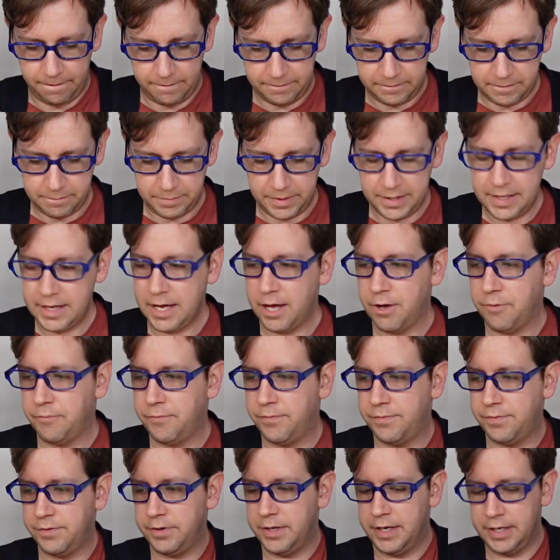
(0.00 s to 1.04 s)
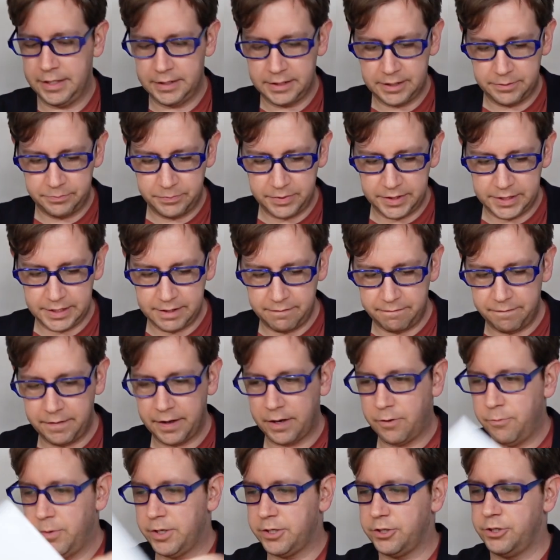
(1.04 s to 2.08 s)
Something helpful and
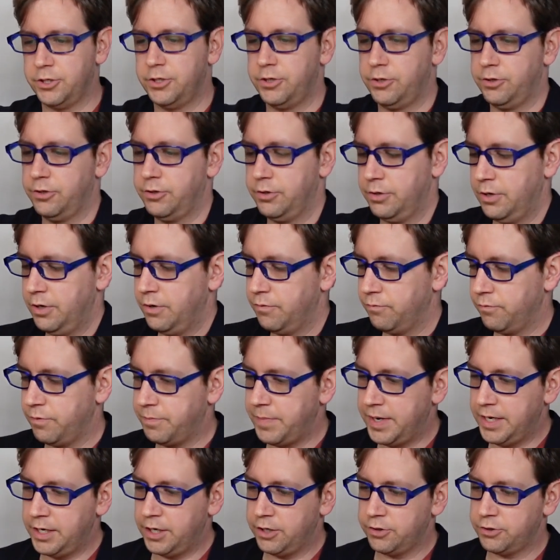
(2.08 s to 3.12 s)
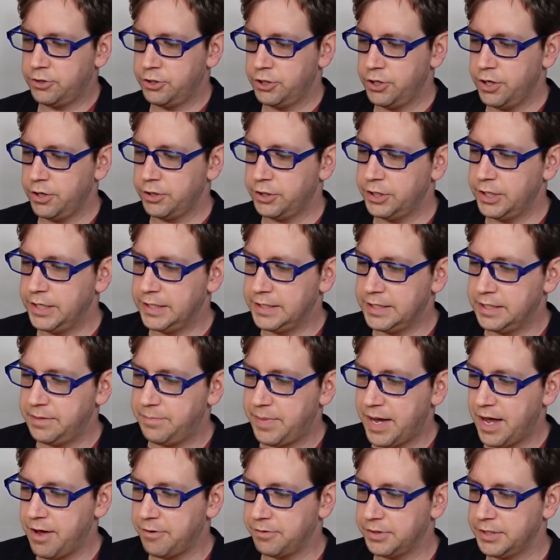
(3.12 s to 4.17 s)
specific. Which remaining church is it
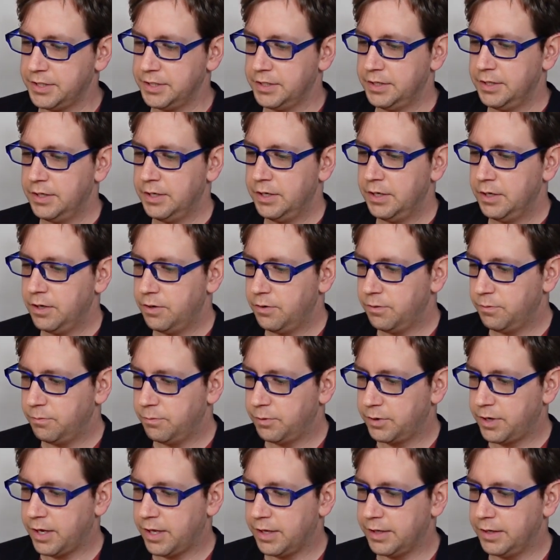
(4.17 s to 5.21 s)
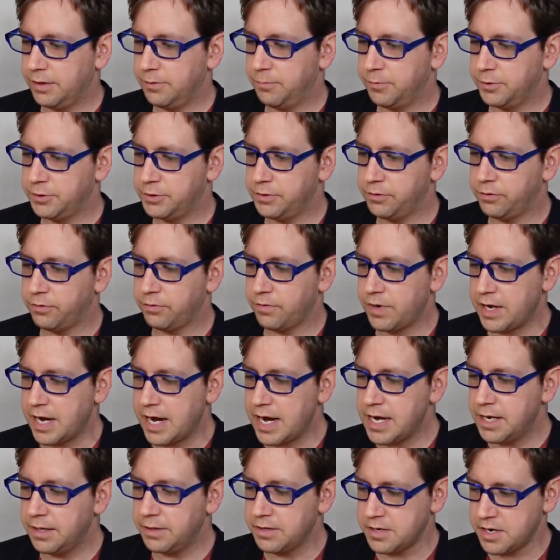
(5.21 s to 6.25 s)
about? We'll call it 1, 2, 3
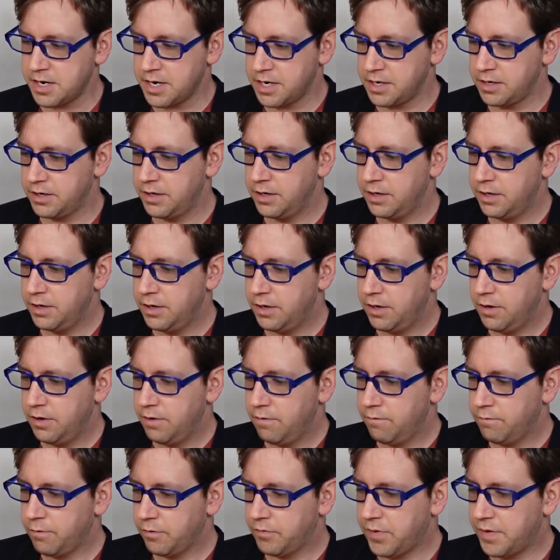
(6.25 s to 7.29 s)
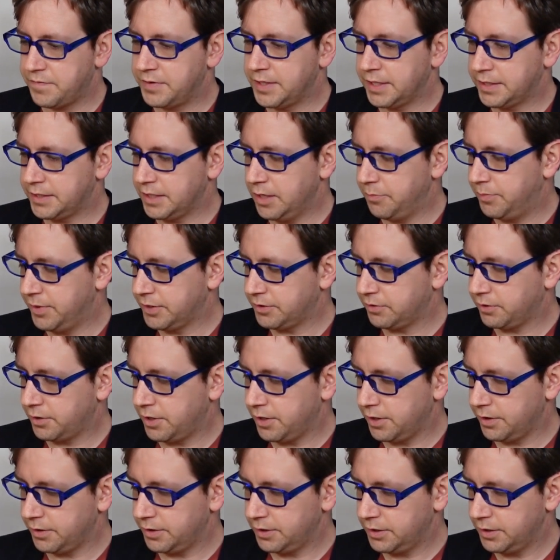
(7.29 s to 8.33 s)
Eidolon. 4, 5, 6 Abyssal
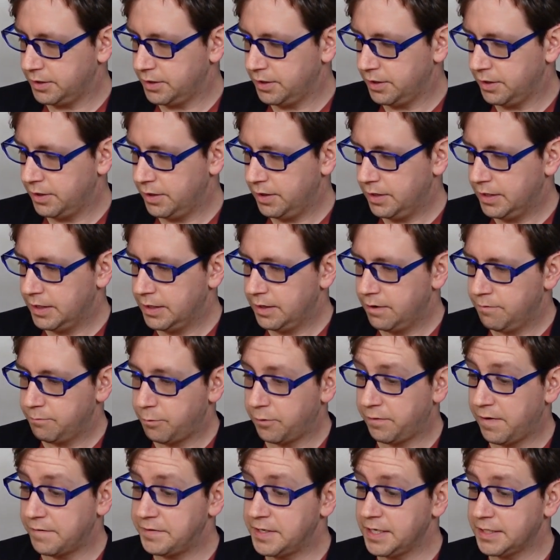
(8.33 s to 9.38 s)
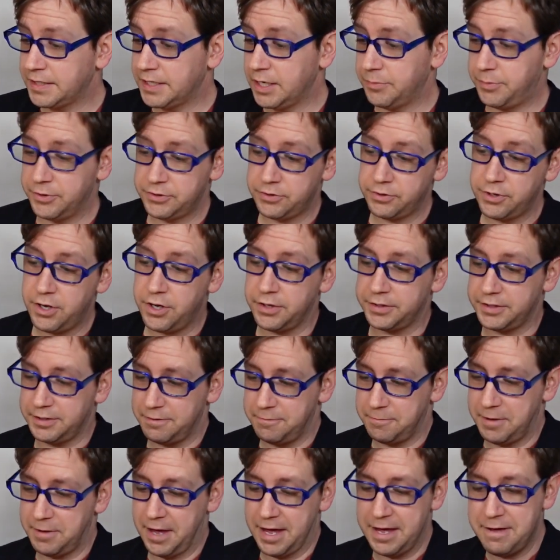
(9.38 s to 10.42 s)
Cult. 4, 5, 6 Abyssal Cult.
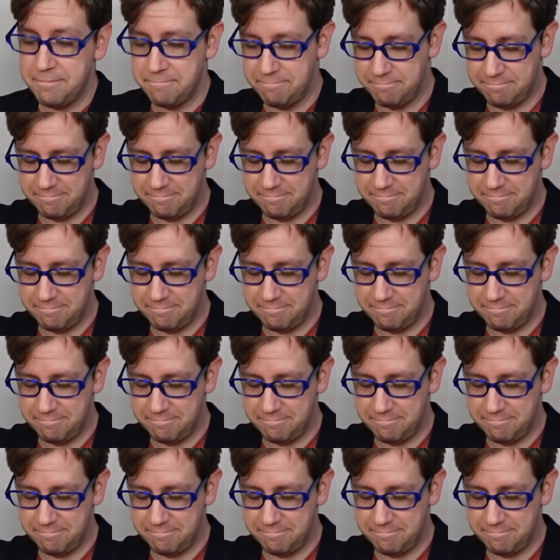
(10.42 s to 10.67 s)
Okay.